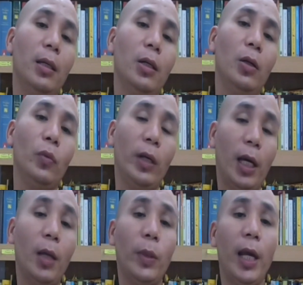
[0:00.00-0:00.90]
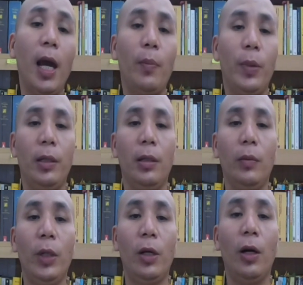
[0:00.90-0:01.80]
we can be happy
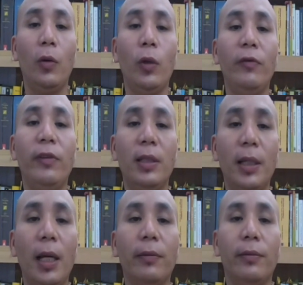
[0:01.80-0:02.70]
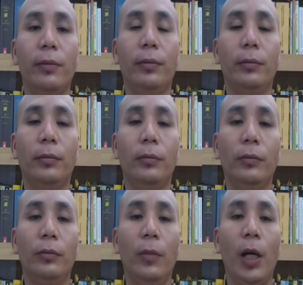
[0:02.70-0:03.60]
because we feel safe.
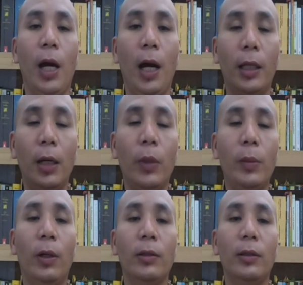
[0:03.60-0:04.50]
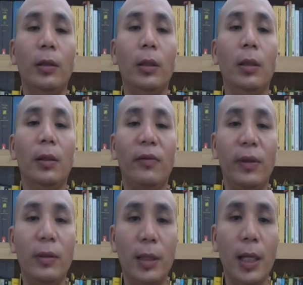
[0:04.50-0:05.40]
Other people also feel
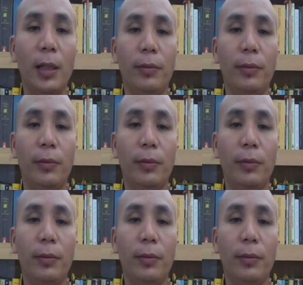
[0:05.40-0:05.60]
safe